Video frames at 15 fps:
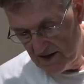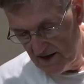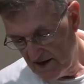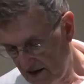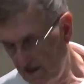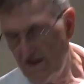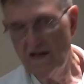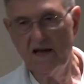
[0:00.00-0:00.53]

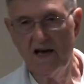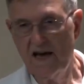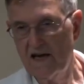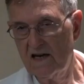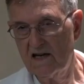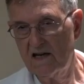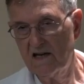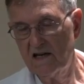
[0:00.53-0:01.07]
he, he
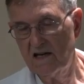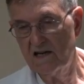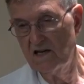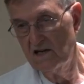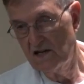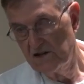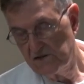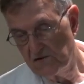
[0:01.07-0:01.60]
had an
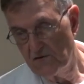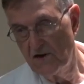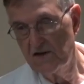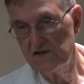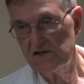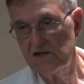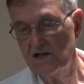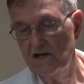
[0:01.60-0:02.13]

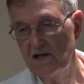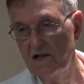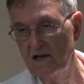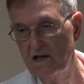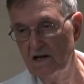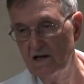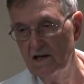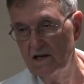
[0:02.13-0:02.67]
illustrious
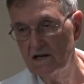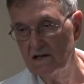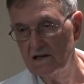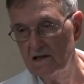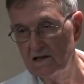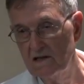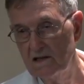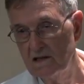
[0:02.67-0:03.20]

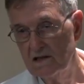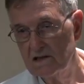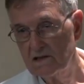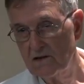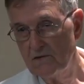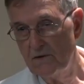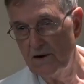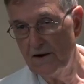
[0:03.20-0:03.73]
uh,
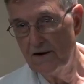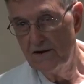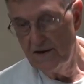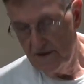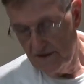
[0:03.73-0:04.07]
career